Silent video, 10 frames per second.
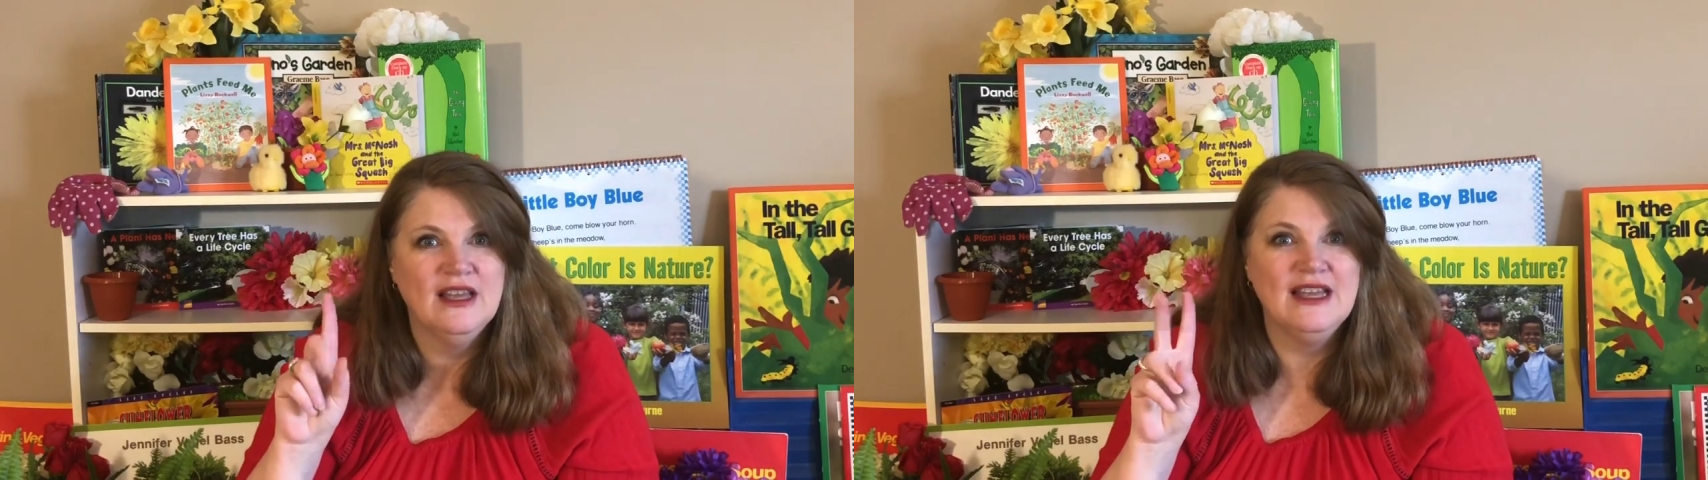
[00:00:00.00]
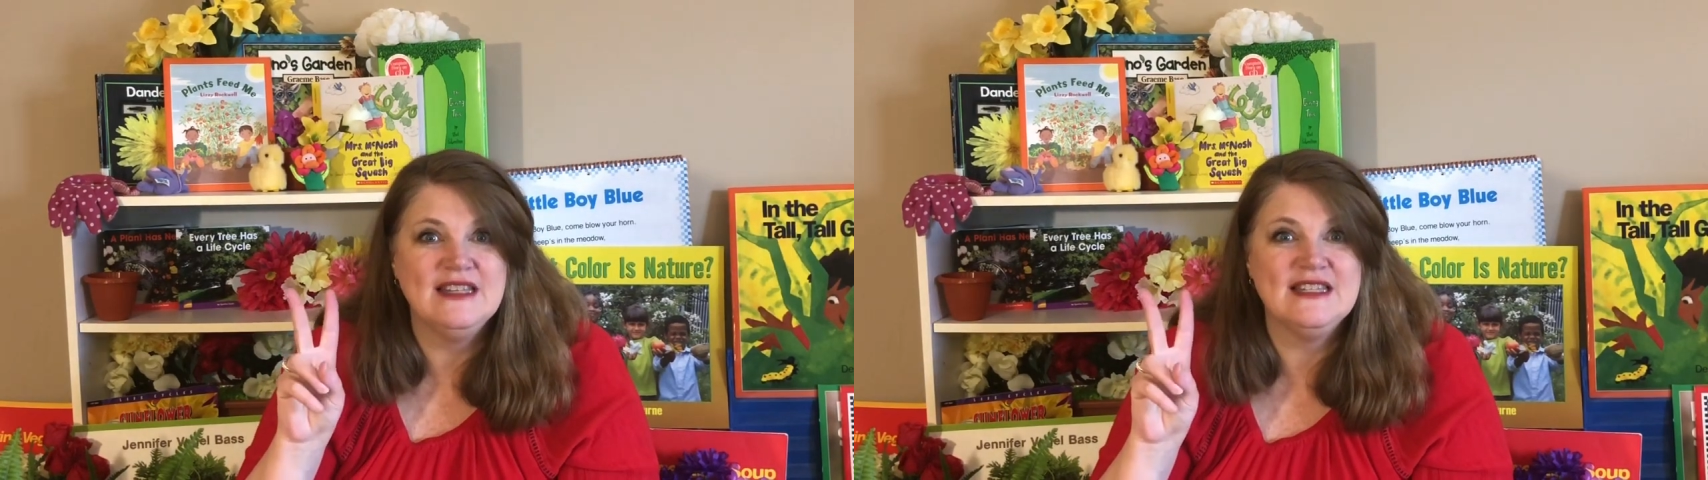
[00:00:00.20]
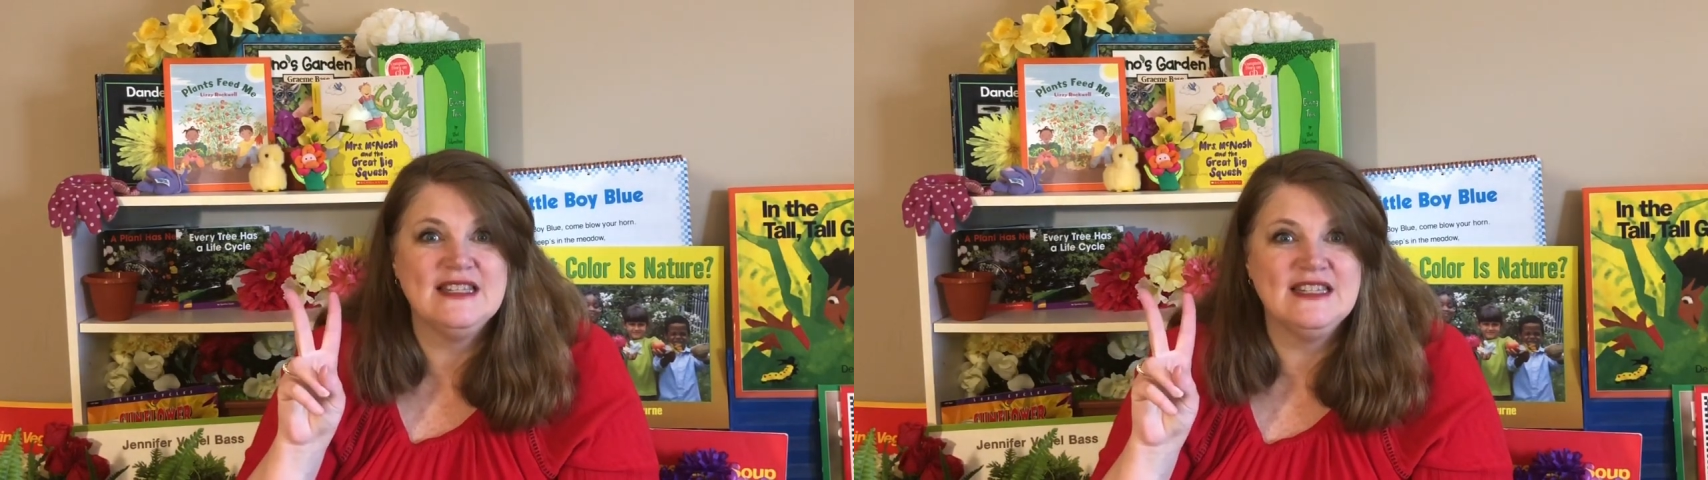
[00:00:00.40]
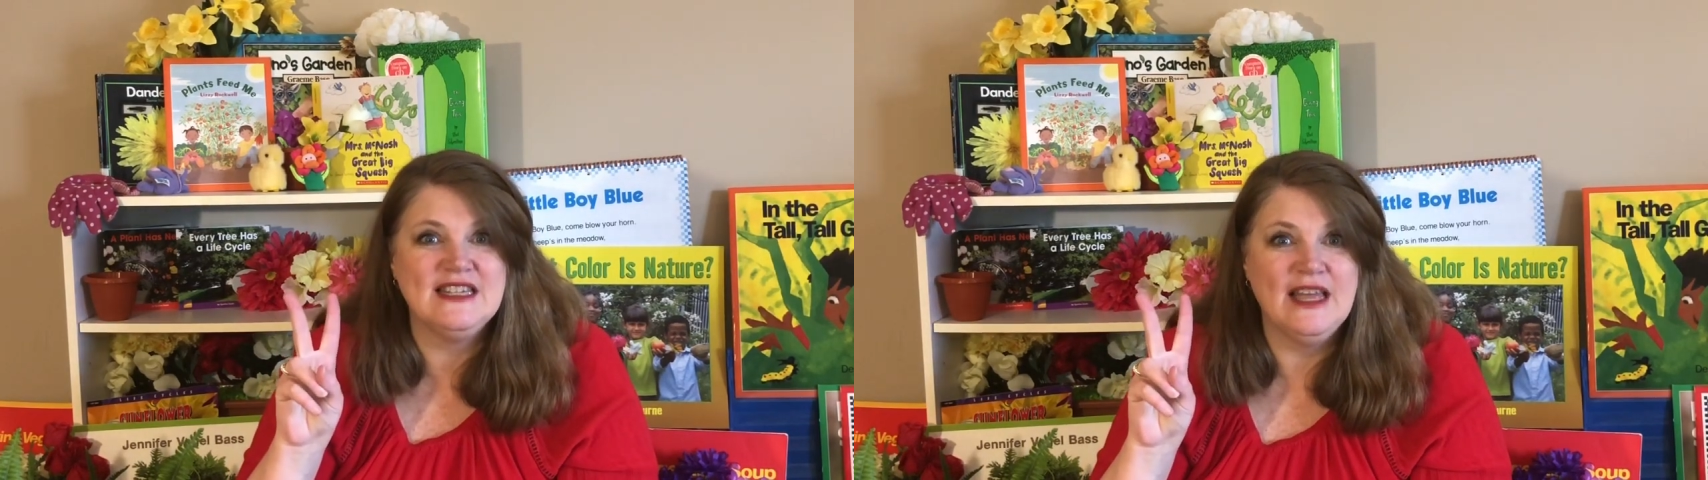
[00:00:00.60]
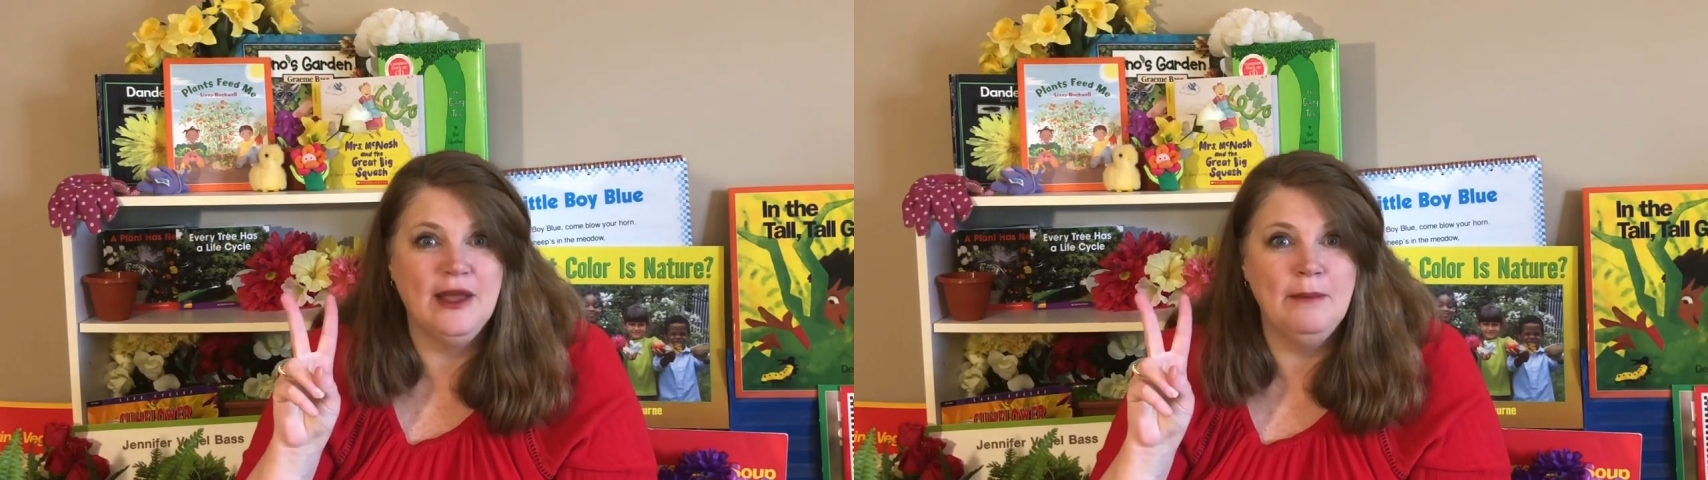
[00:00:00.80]
its
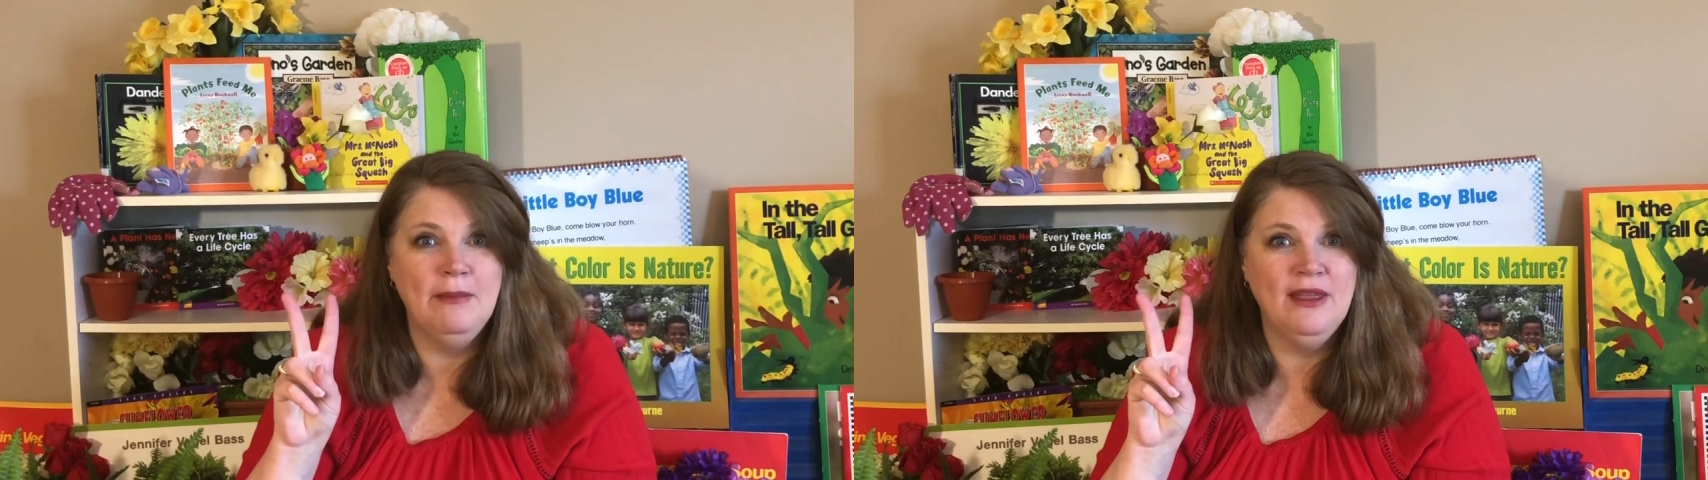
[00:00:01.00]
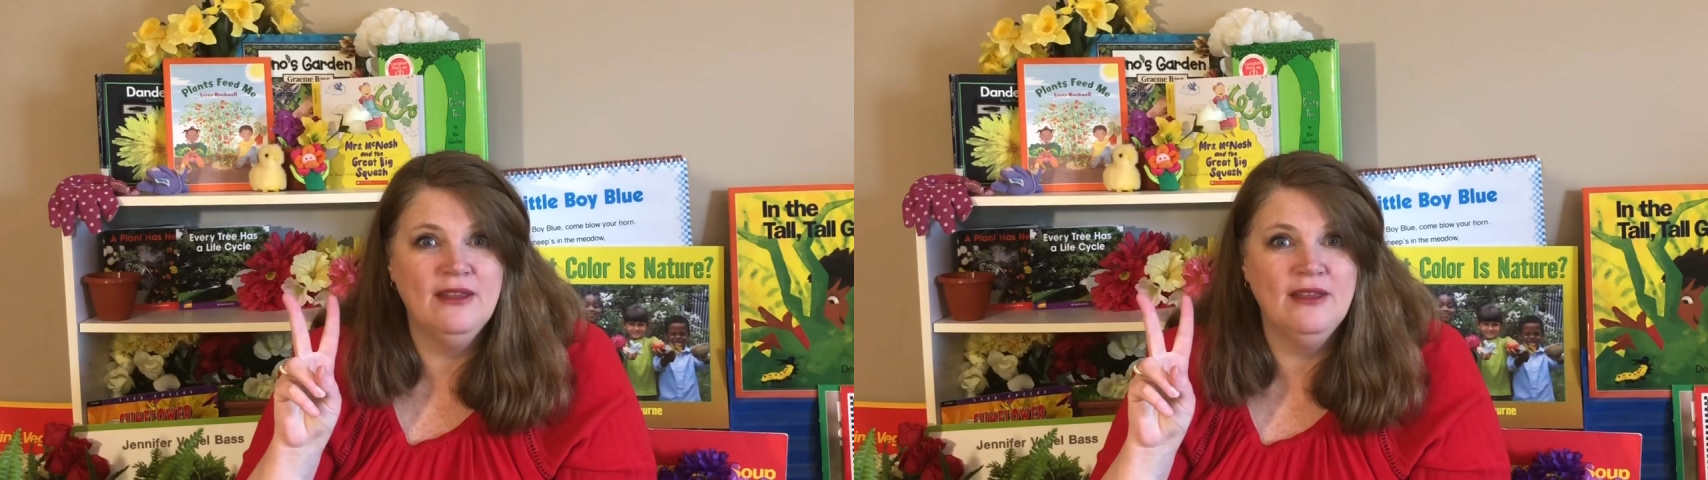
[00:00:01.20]
stem,